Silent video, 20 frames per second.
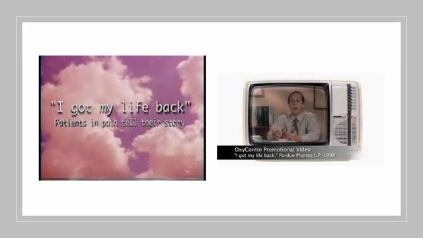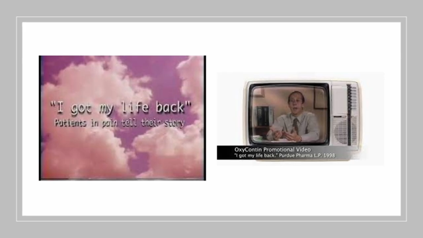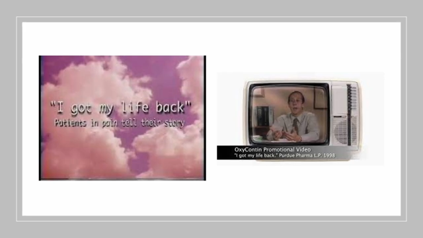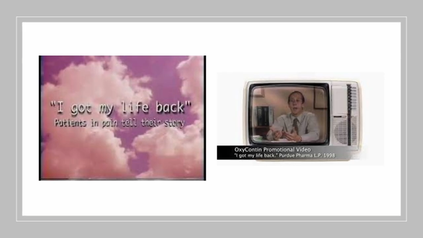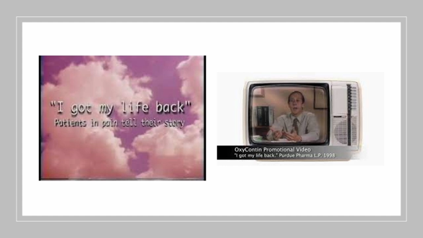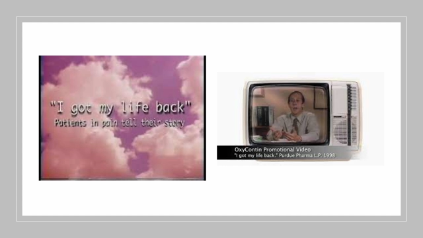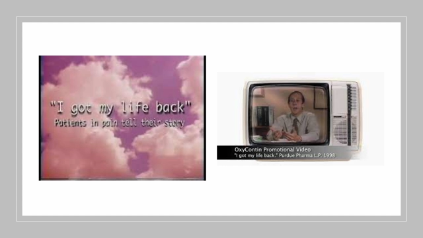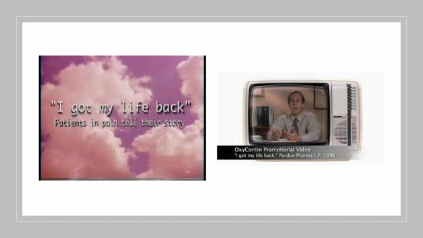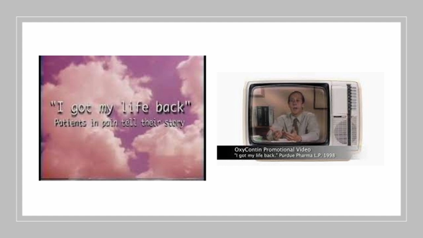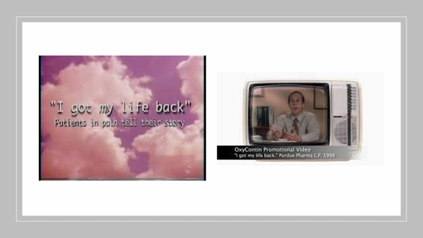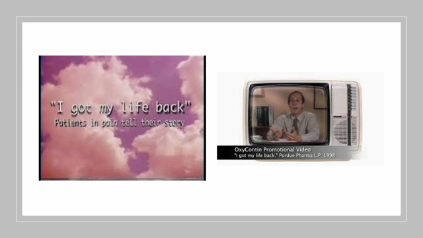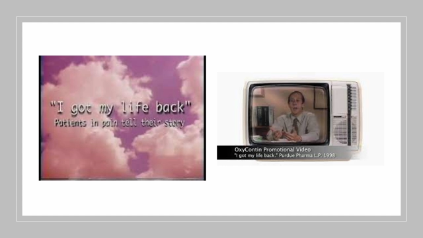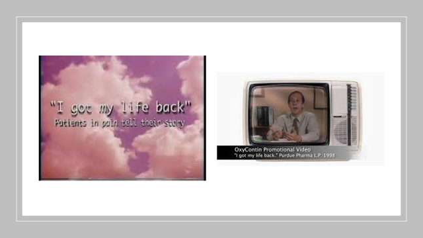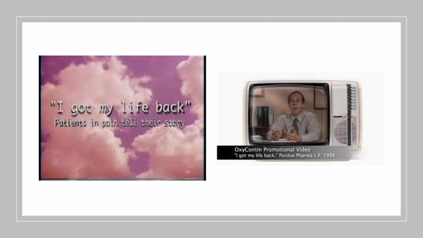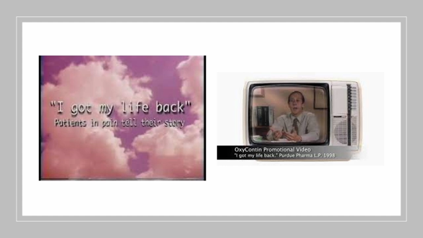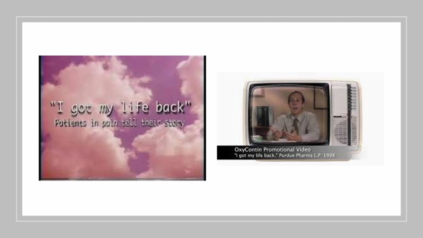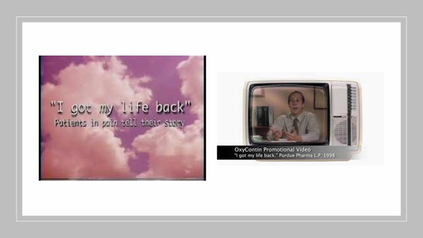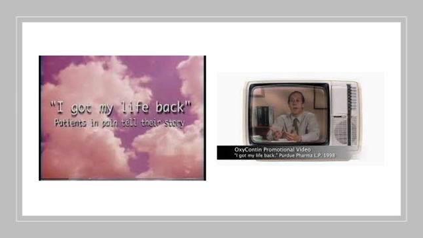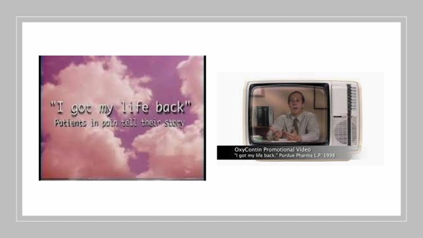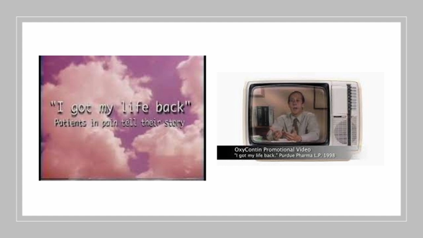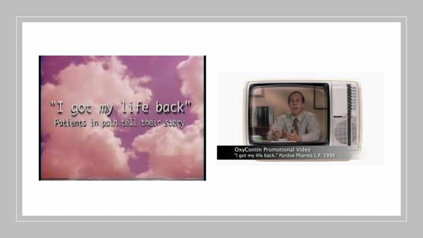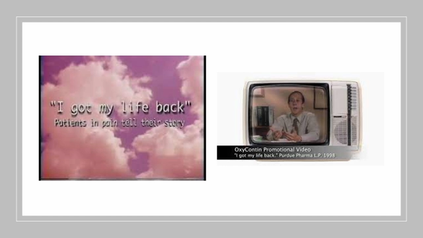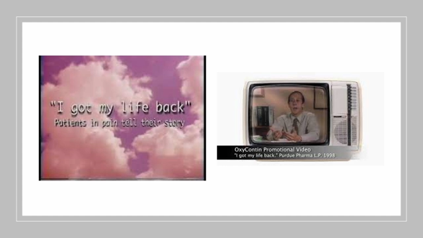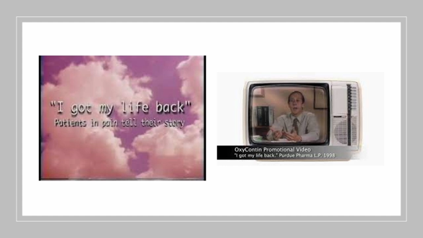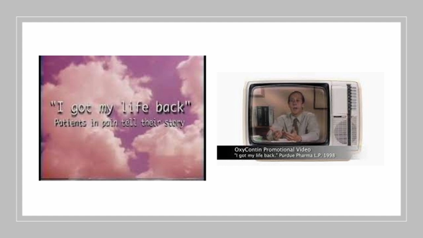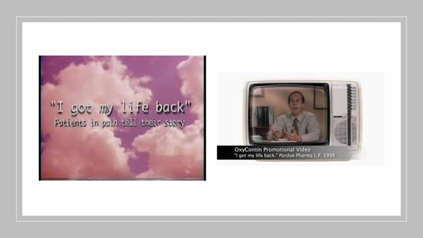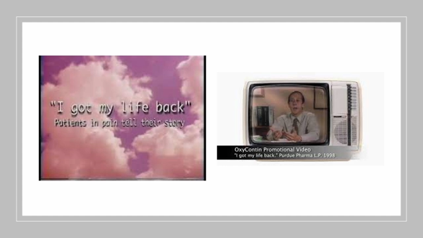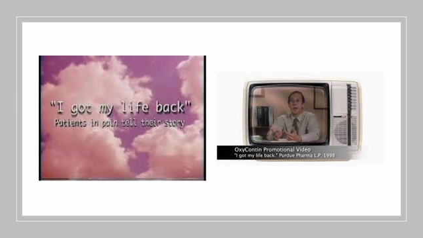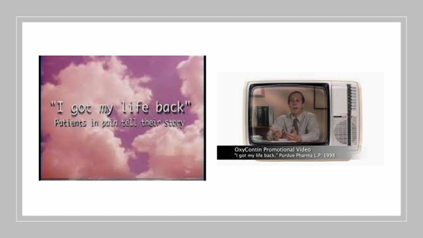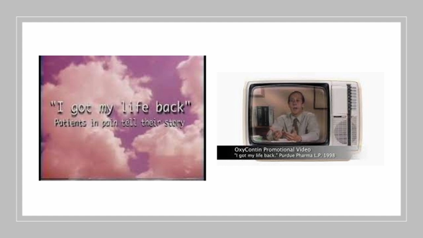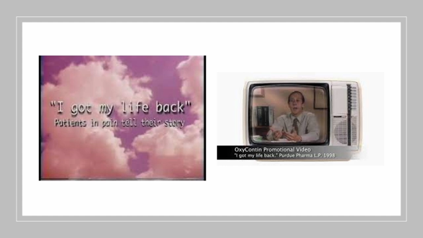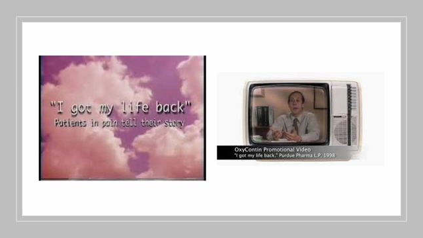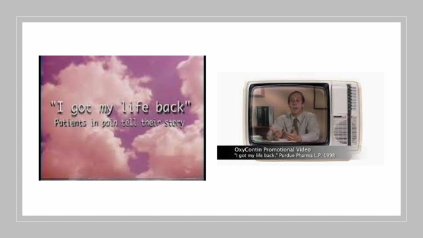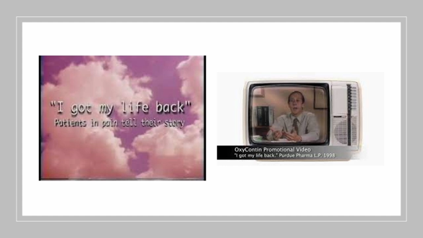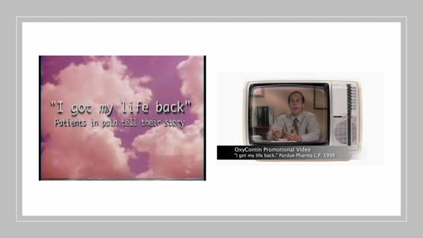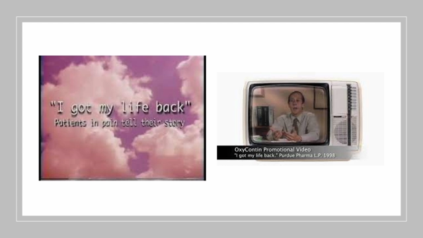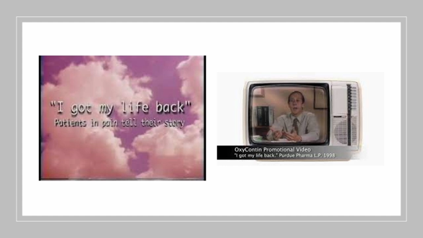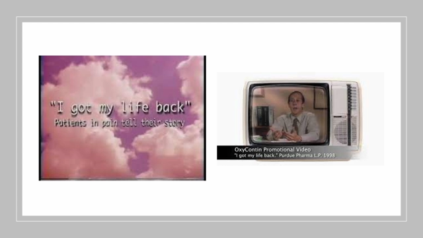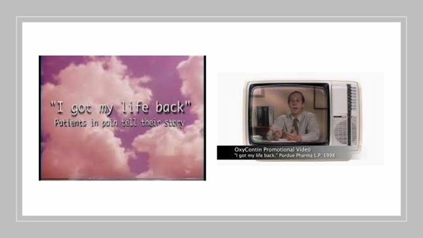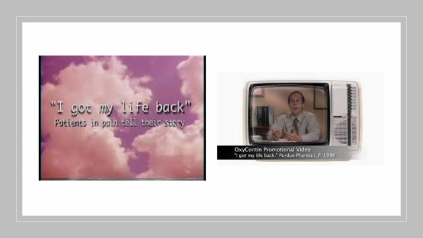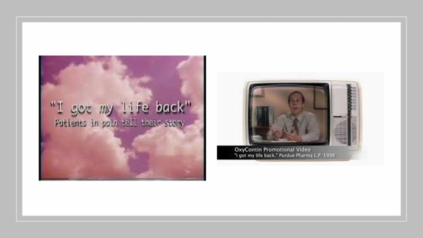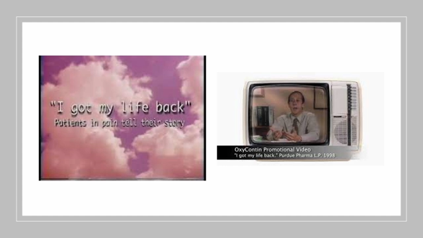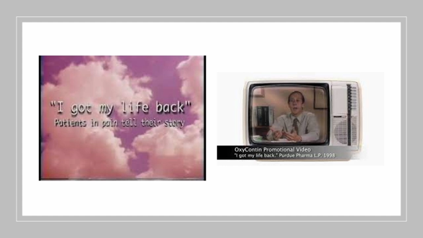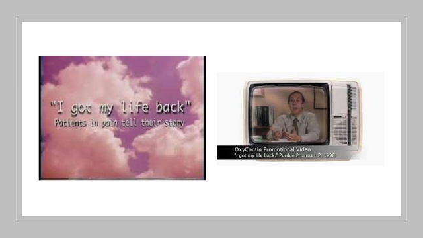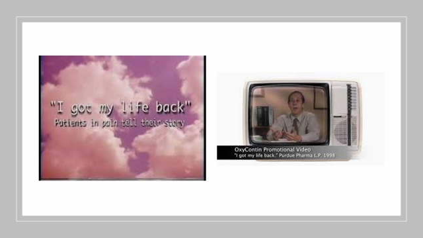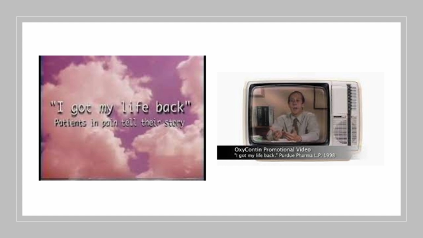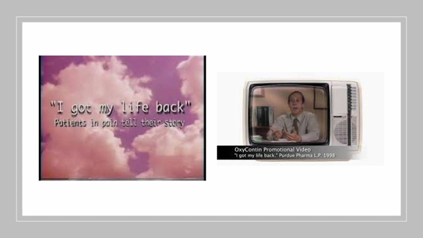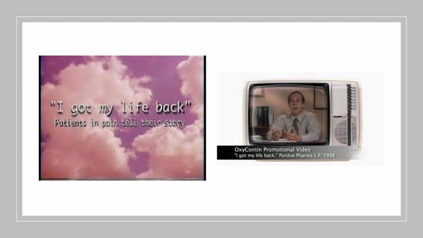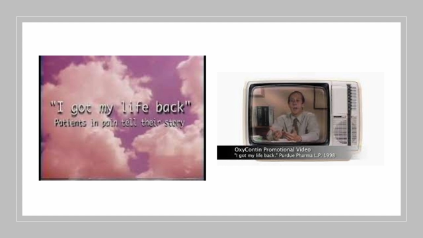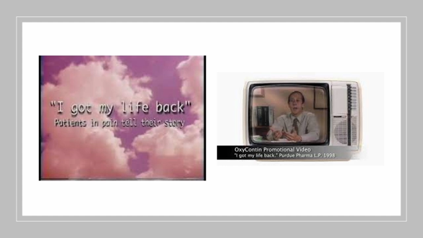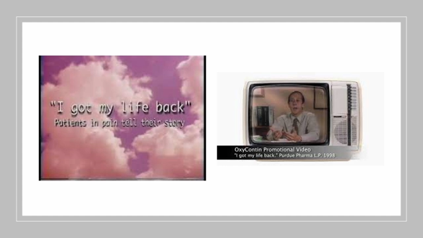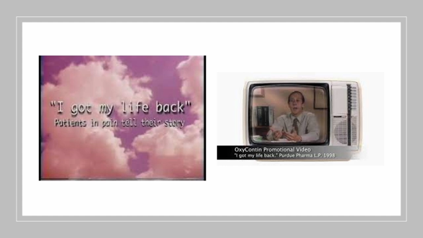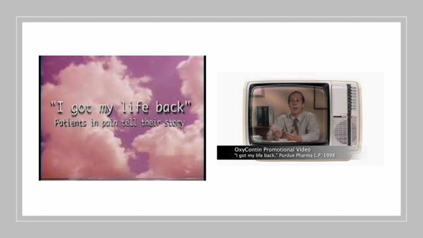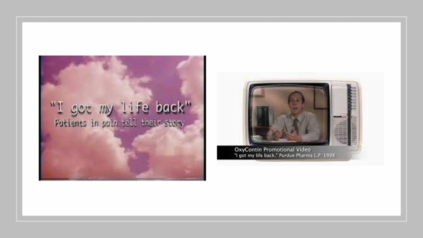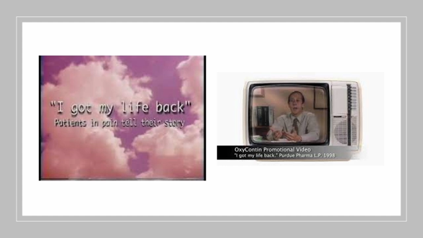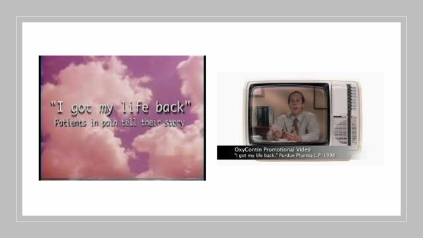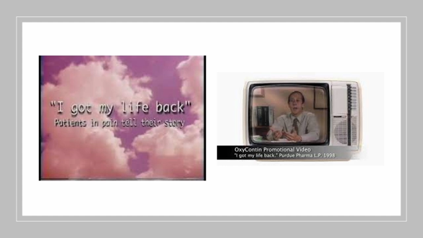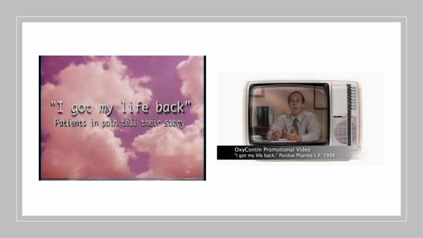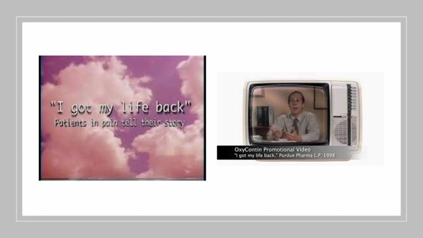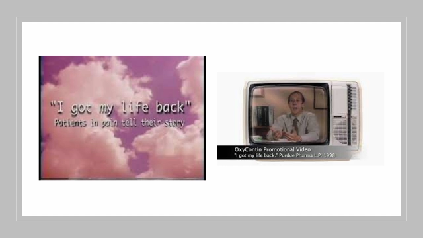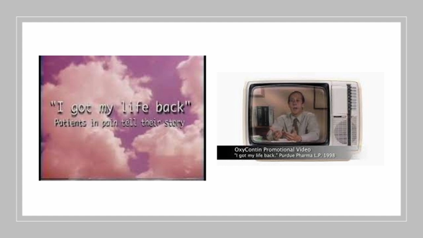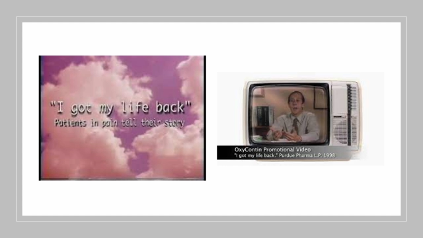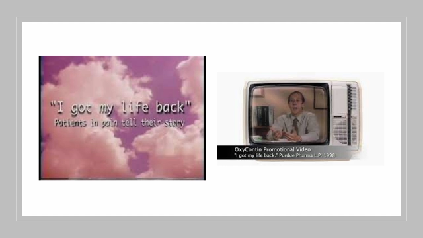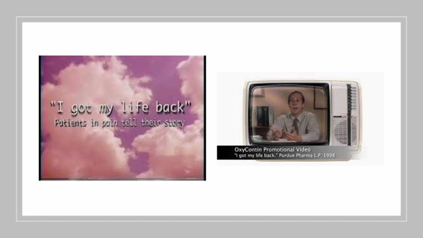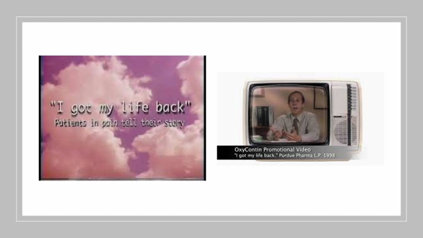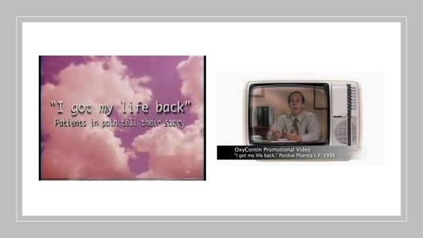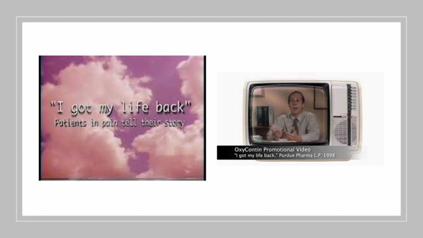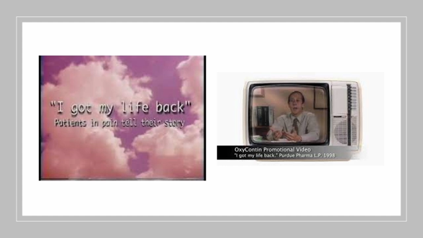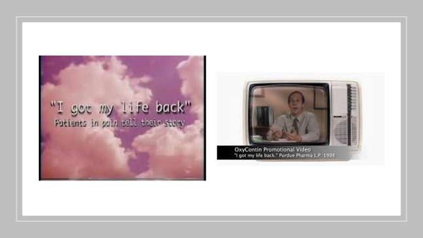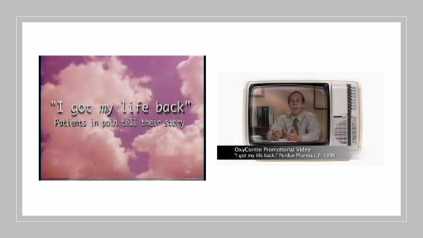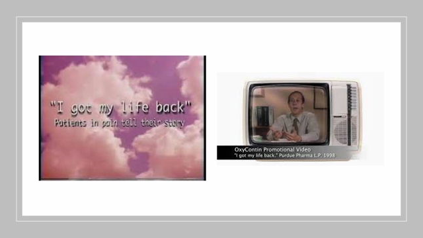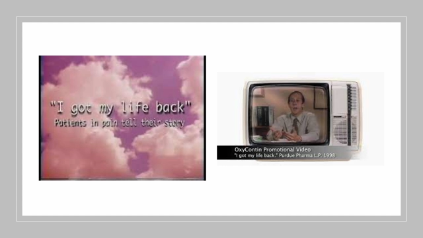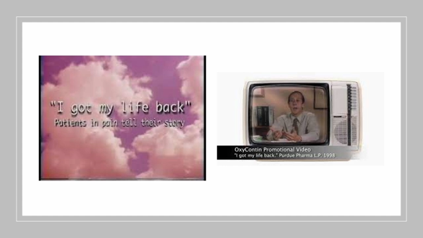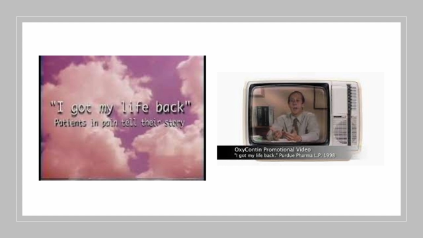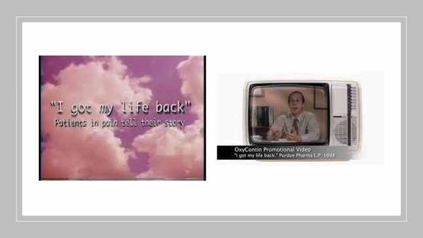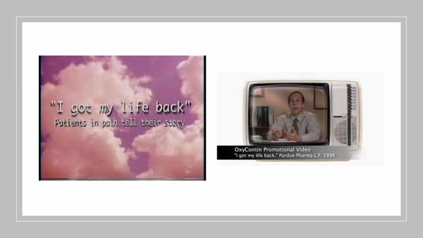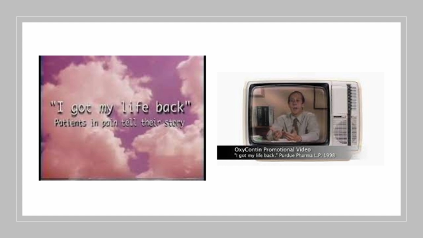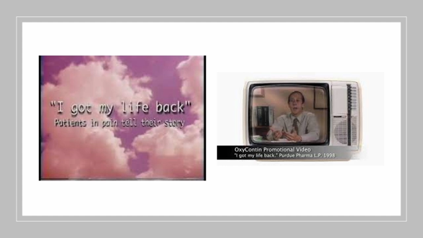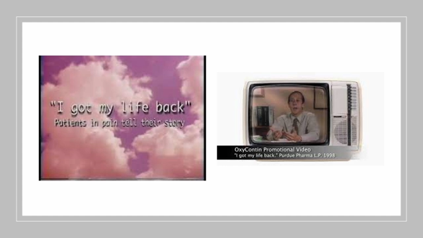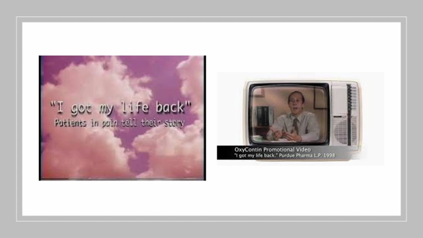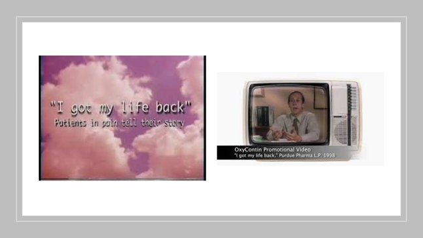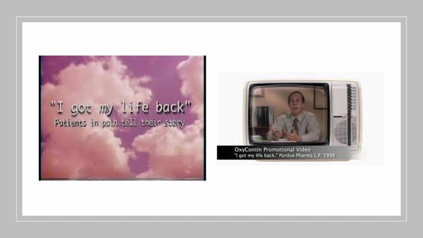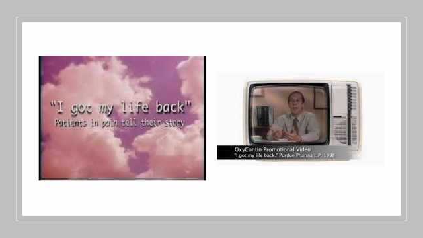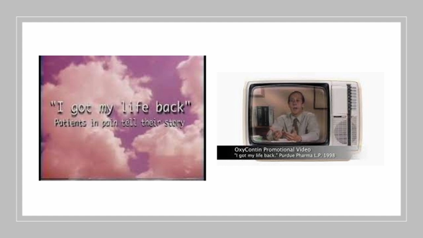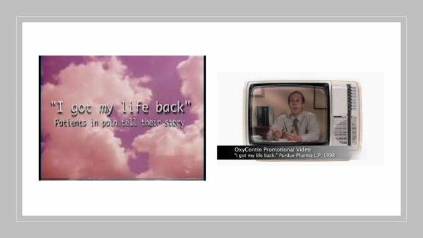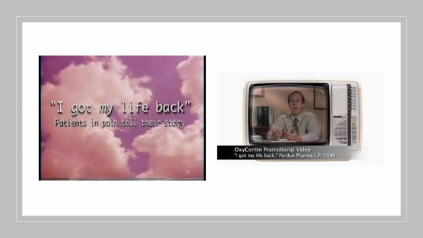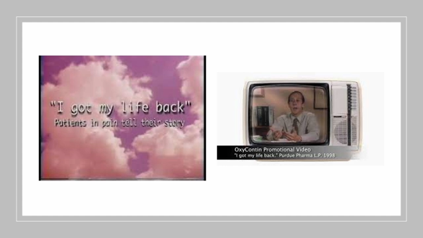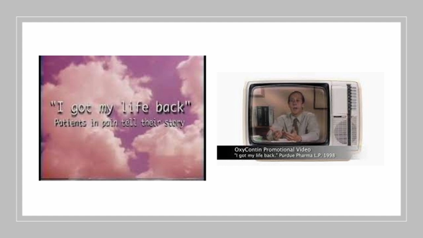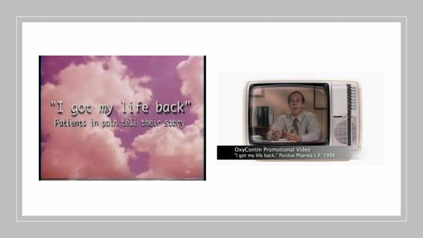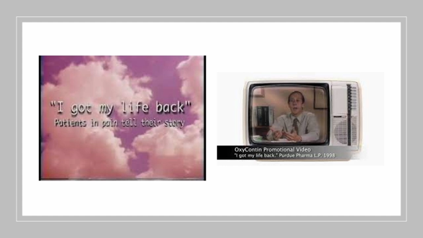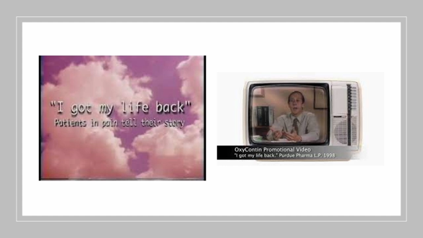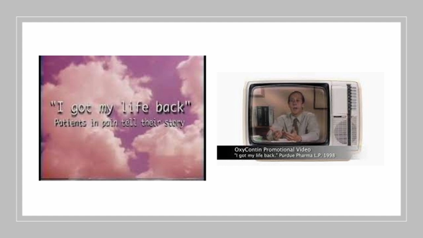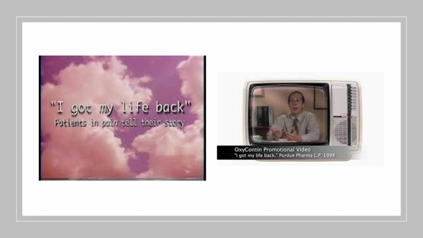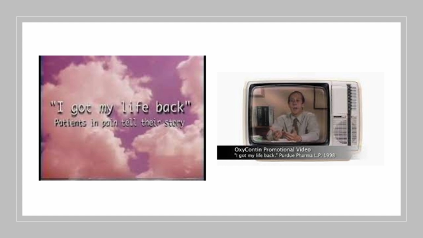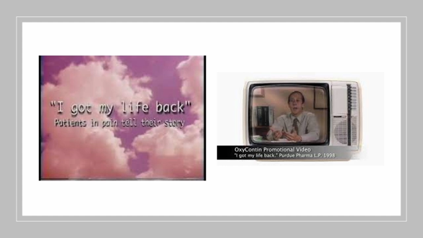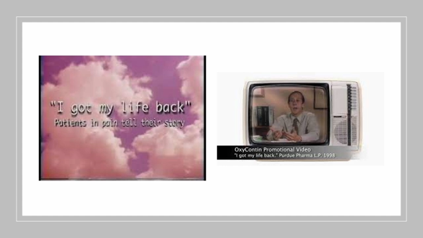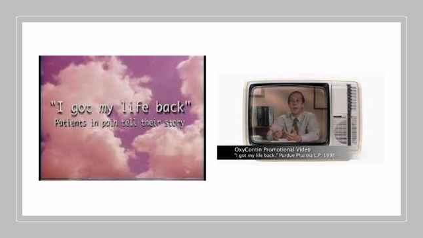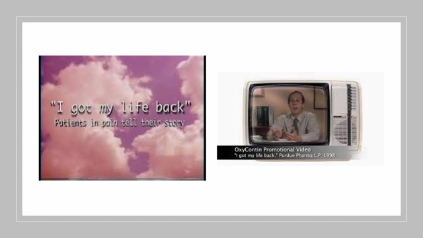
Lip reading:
(no speaker visible)